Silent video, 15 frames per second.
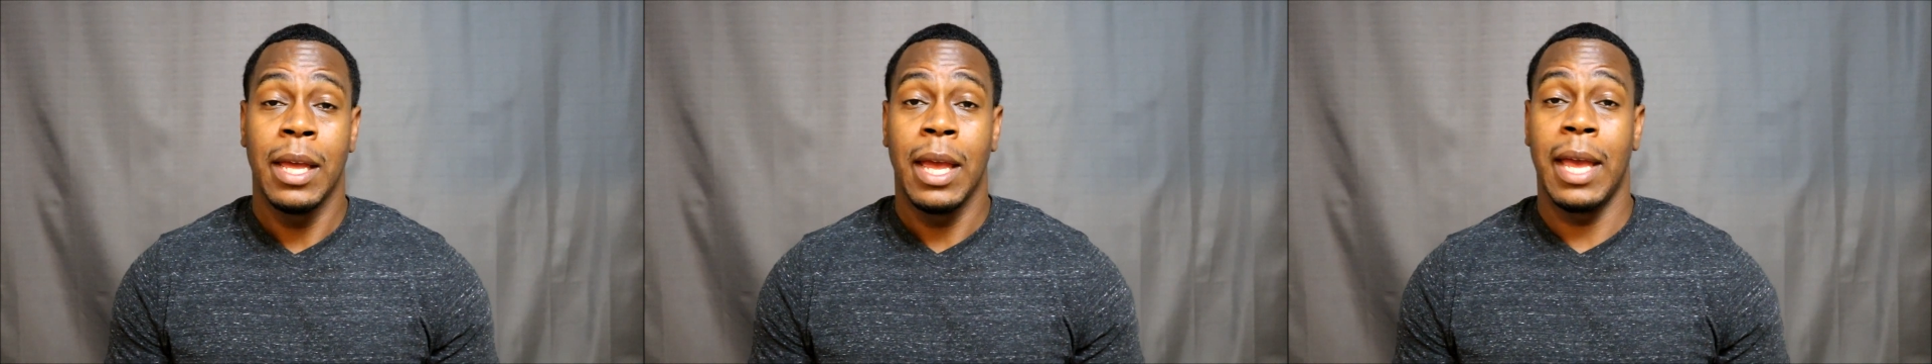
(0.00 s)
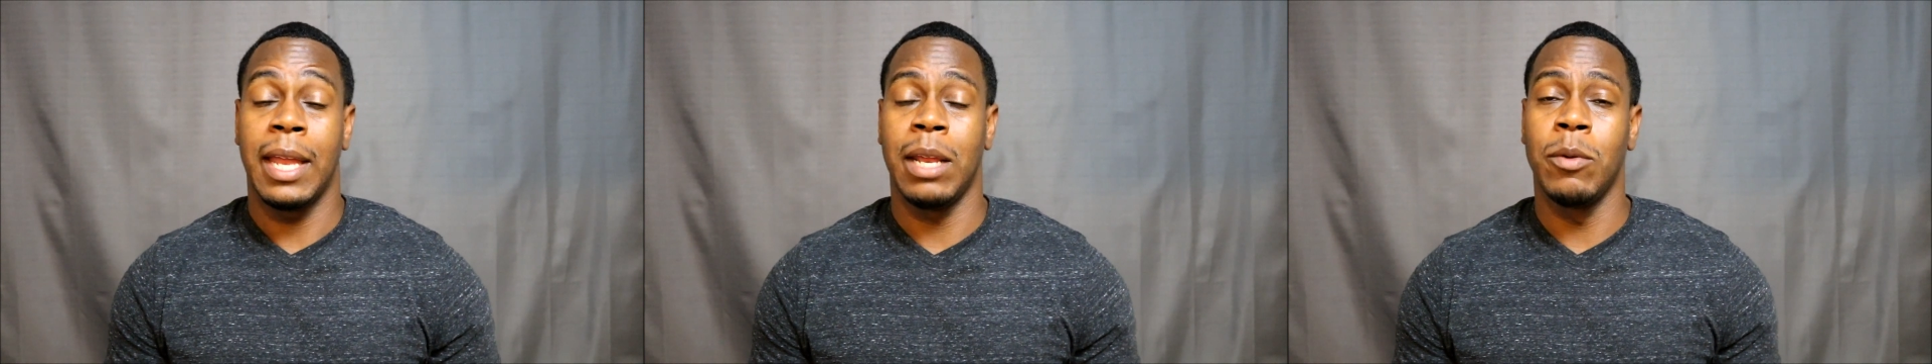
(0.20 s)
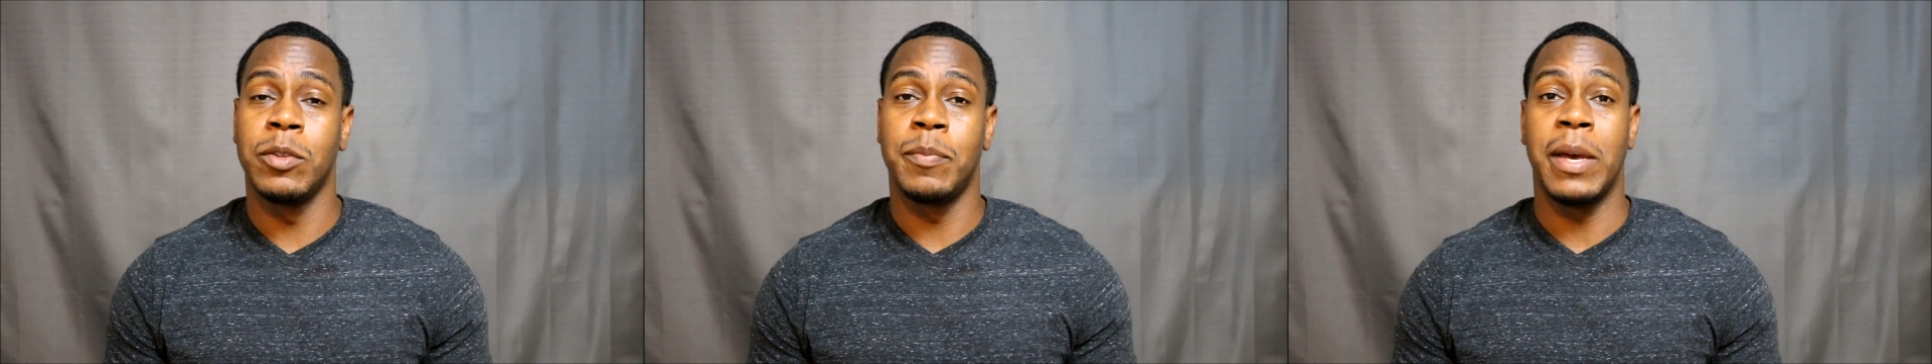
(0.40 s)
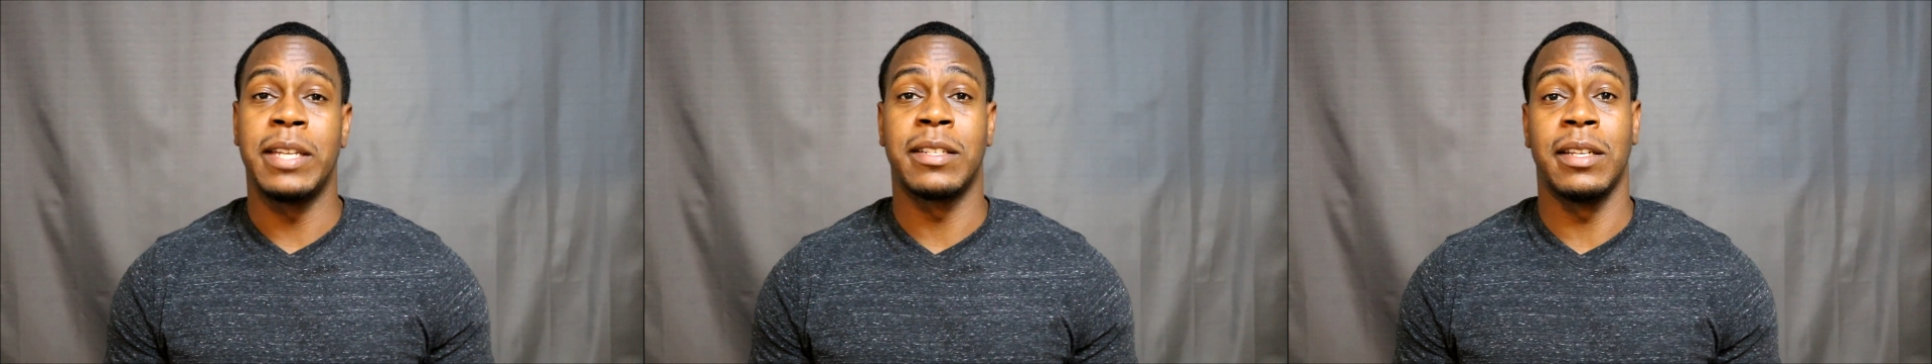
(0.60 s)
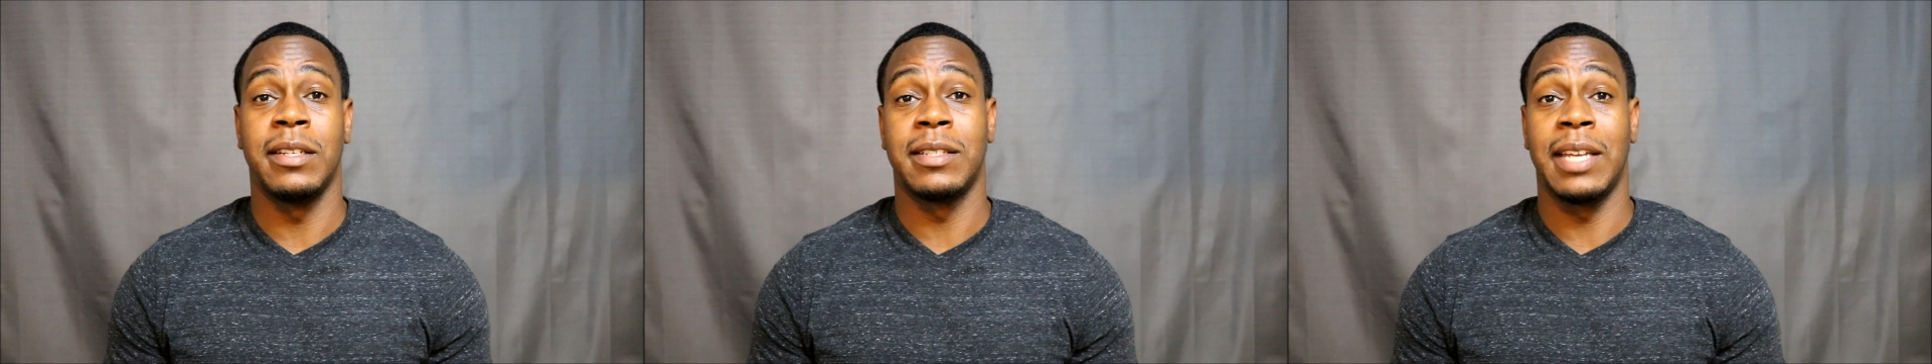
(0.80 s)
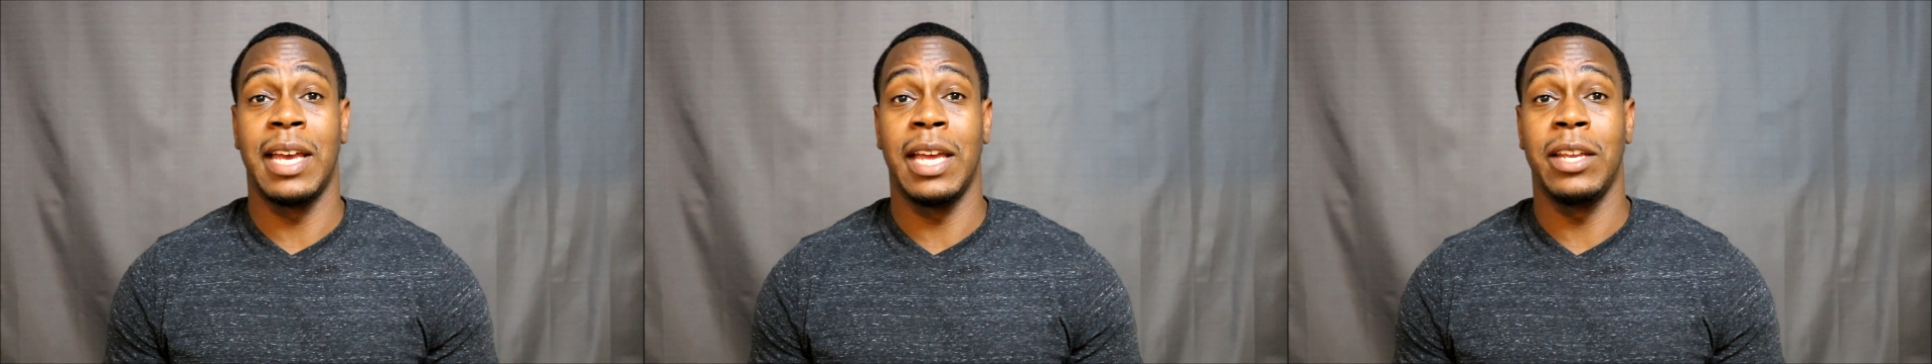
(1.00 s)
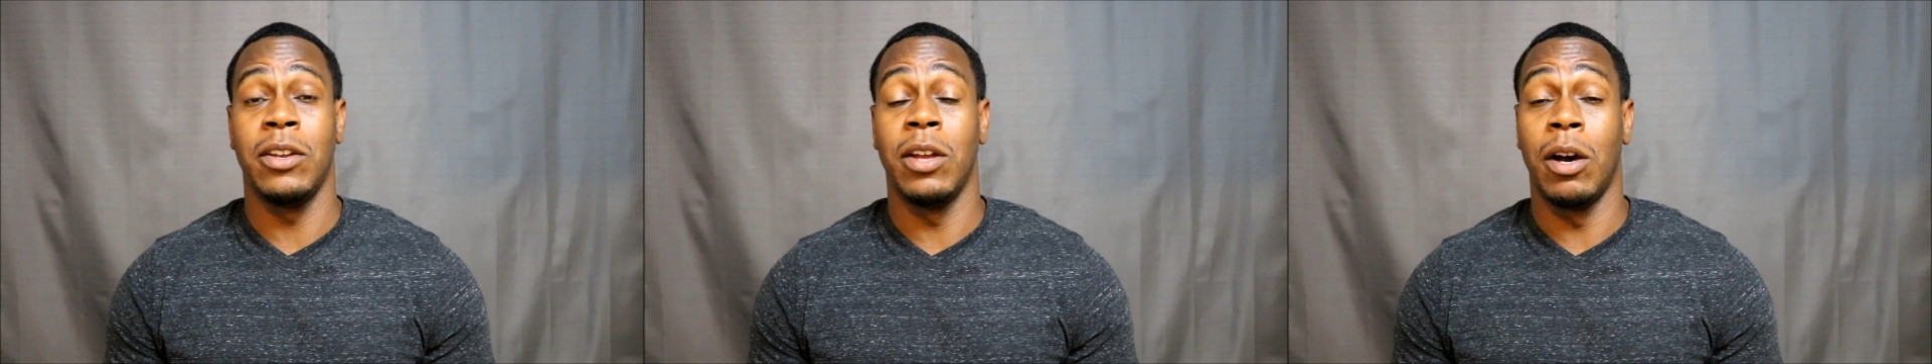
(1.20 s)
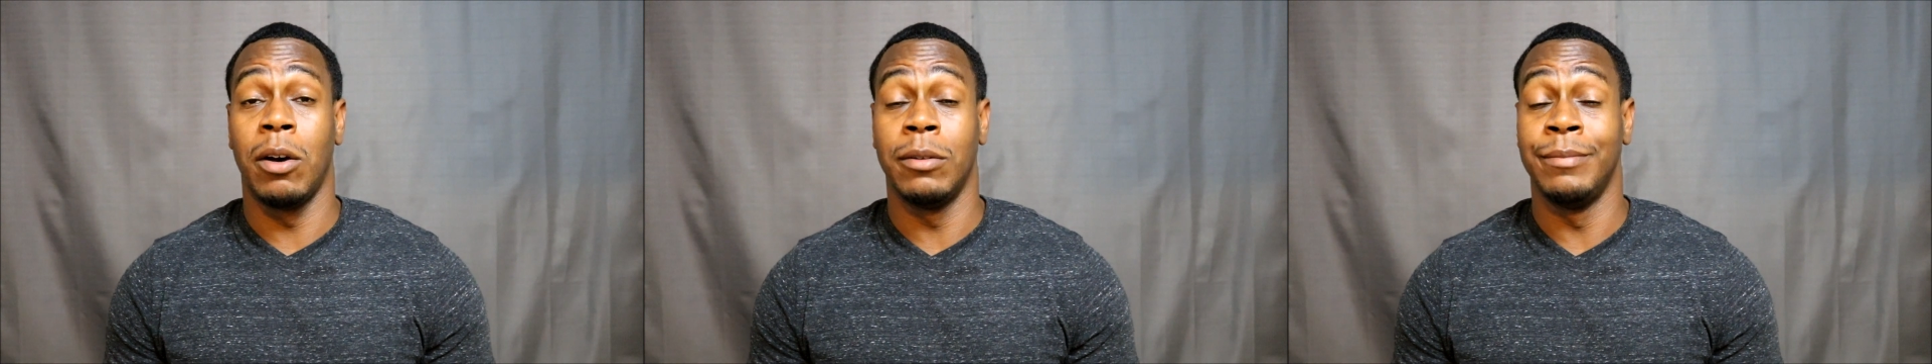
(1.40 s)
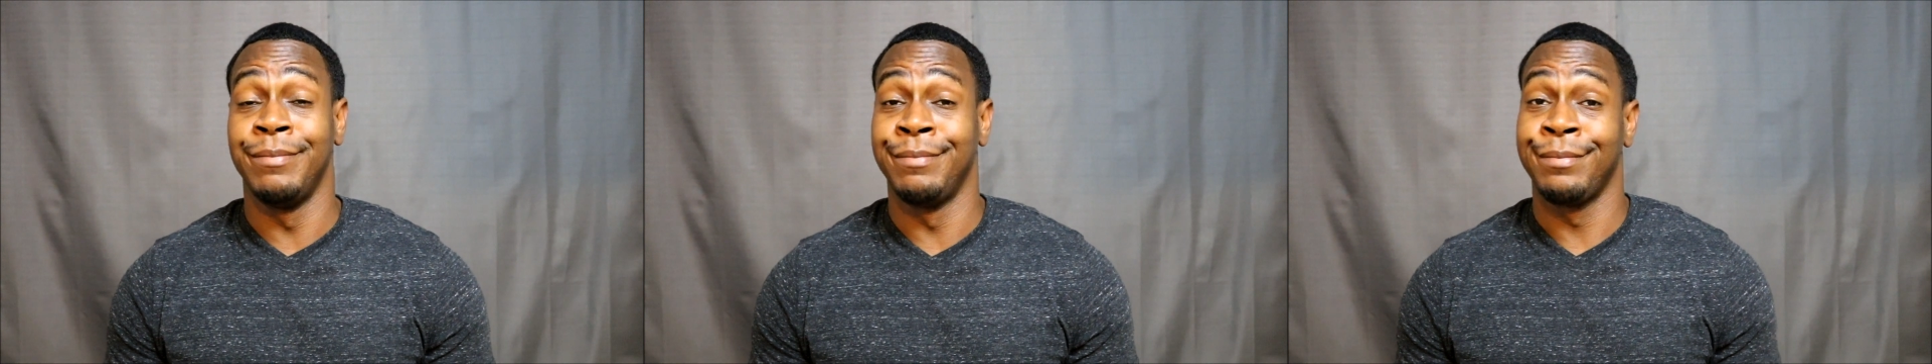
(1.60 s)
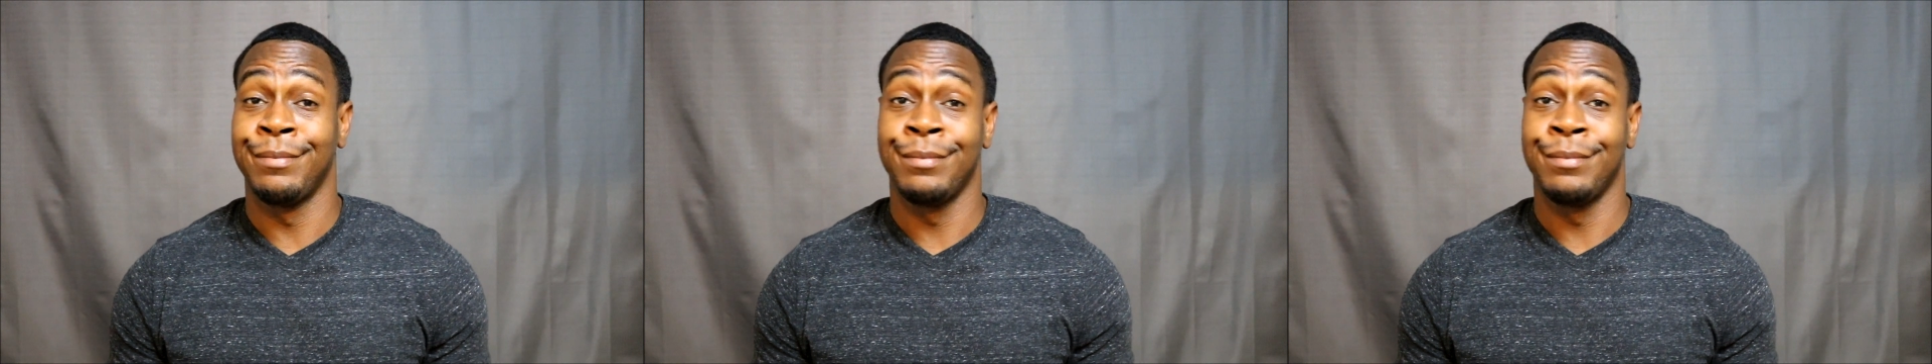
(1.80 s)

and he was basically saying, you know,